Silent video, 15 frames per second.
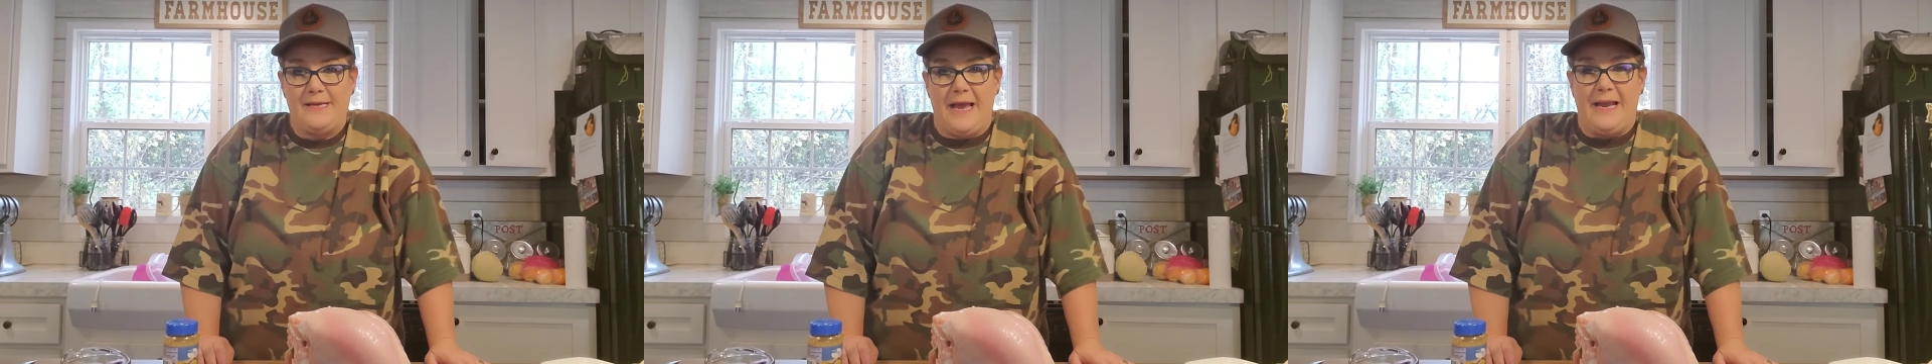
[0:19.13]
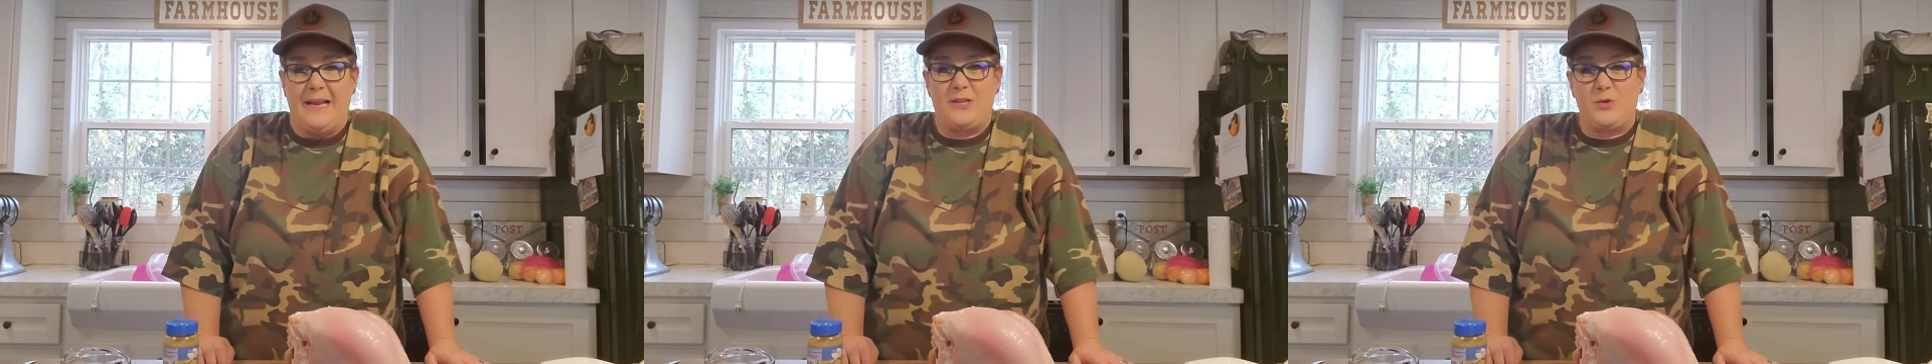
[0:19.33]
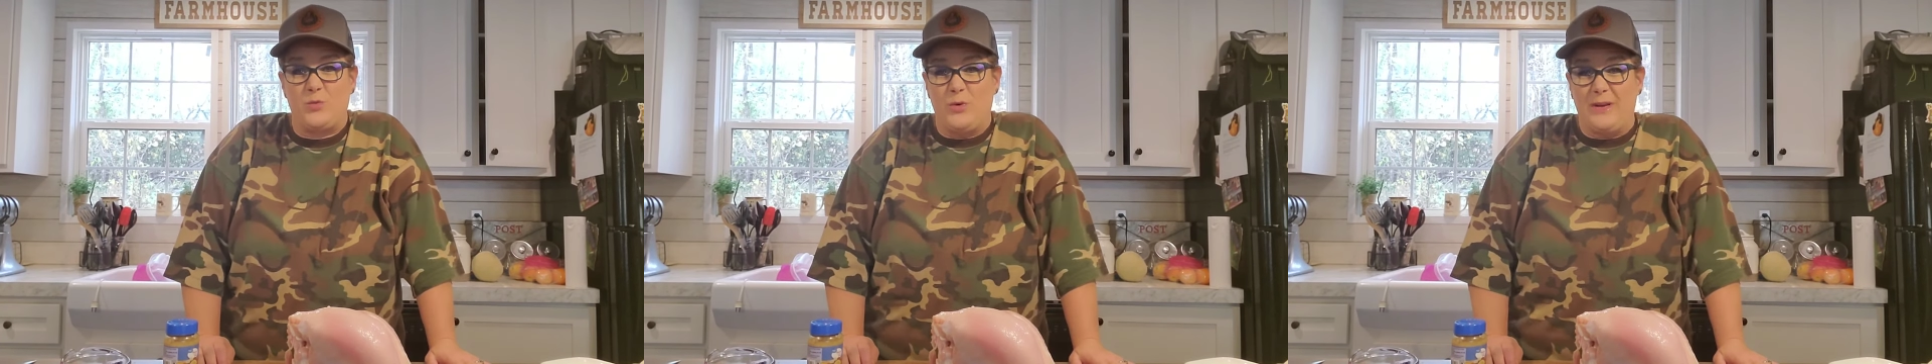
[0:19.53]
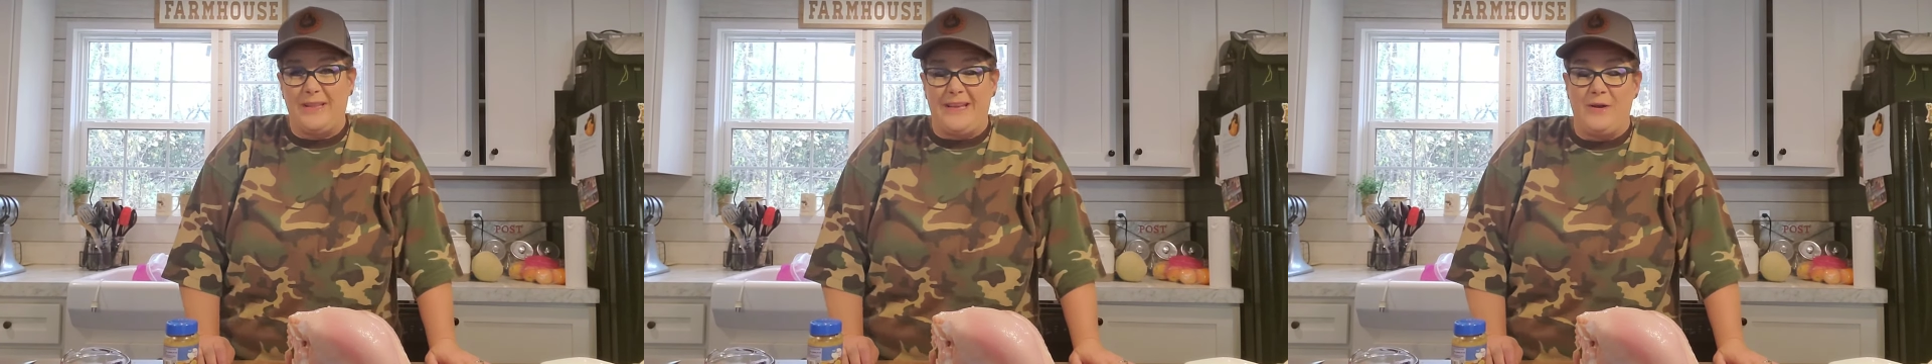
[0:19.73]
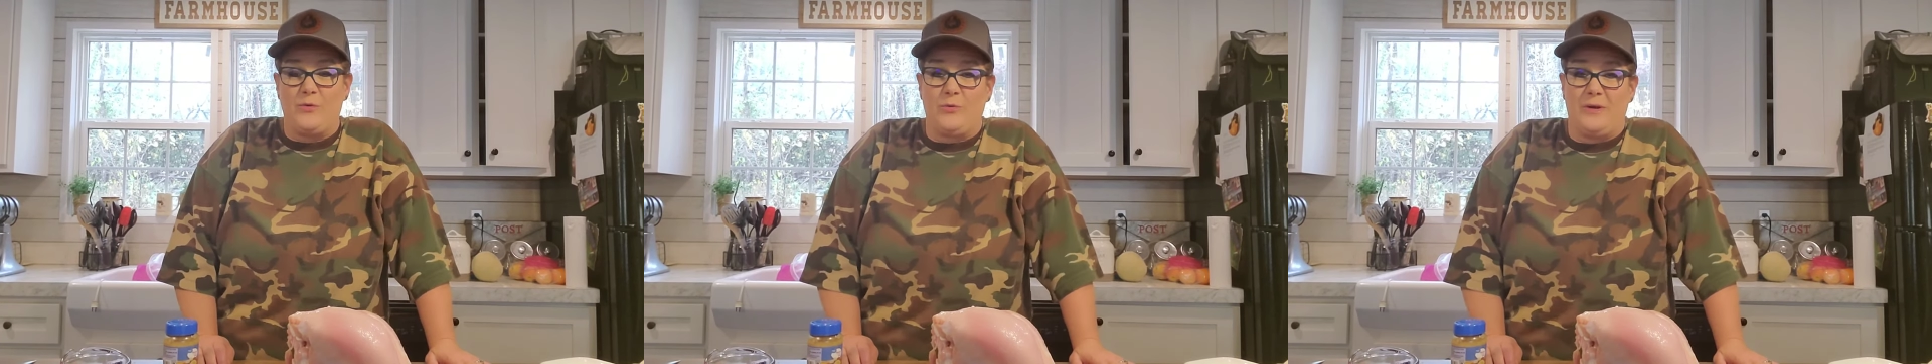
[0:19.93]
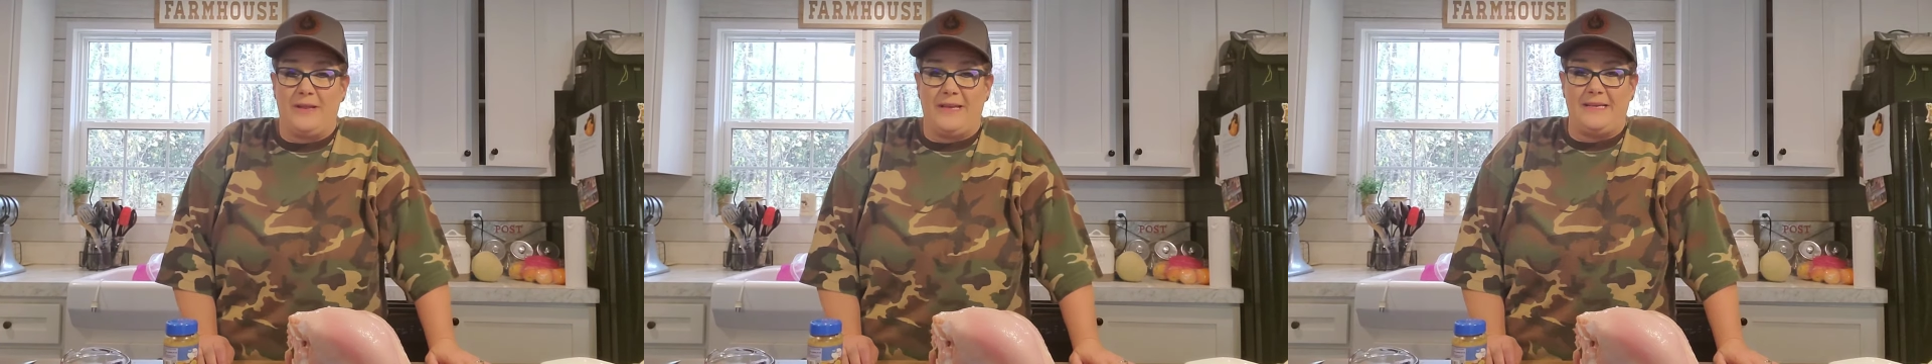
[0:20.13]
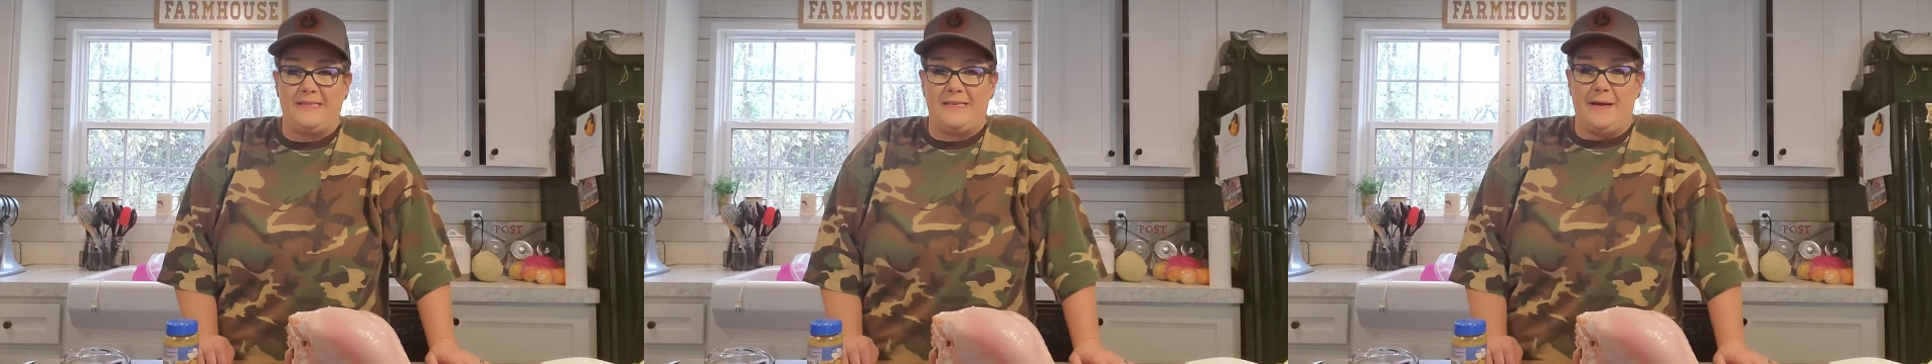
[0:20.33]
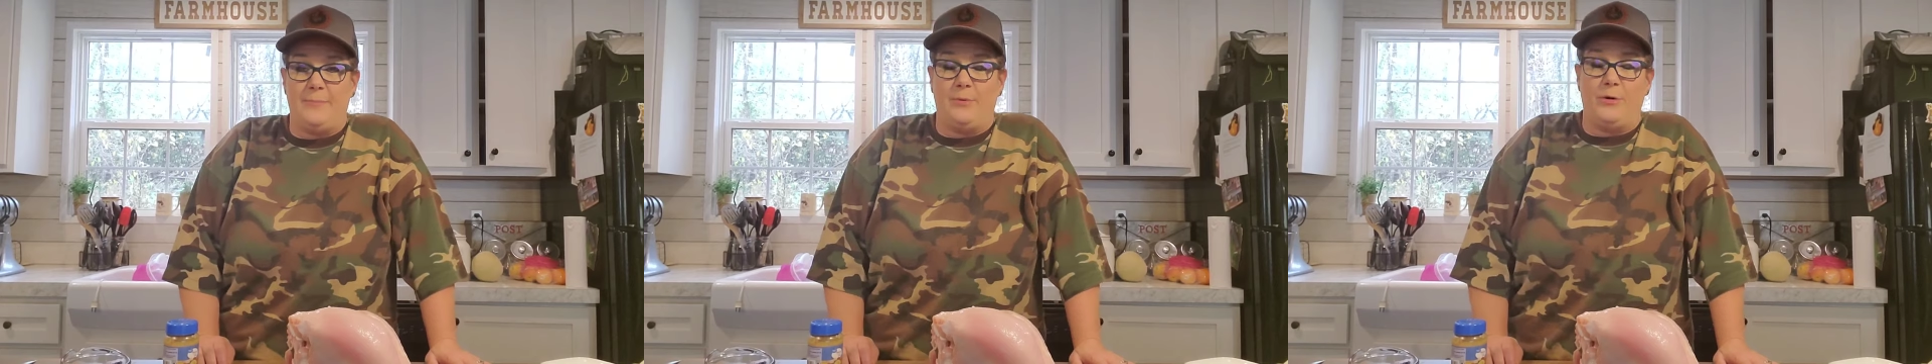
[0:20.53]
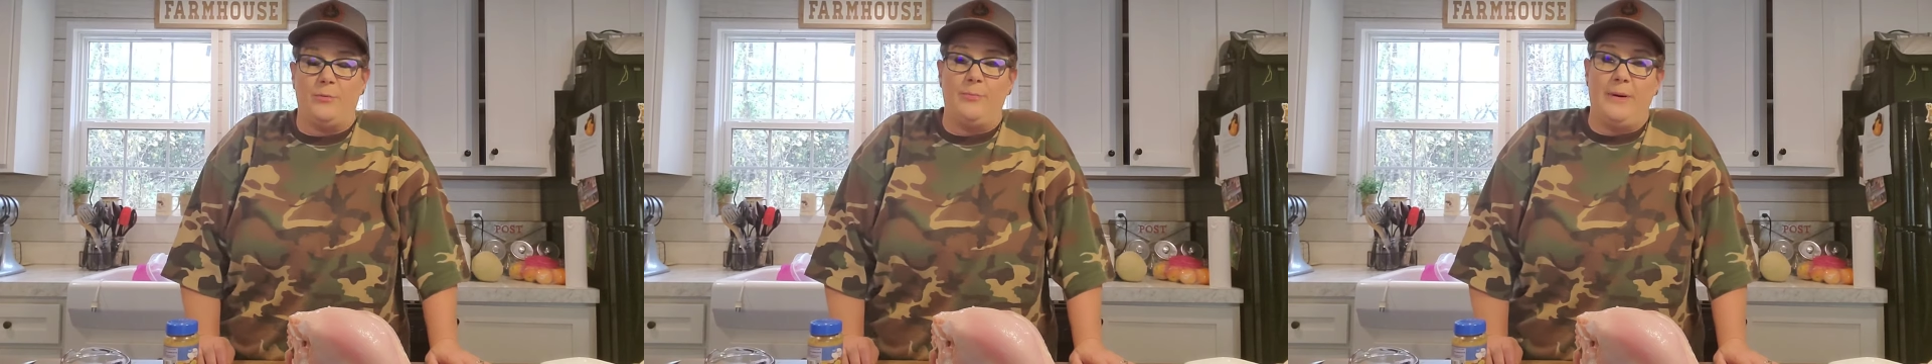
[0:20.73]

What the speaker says: and it's really, really simple.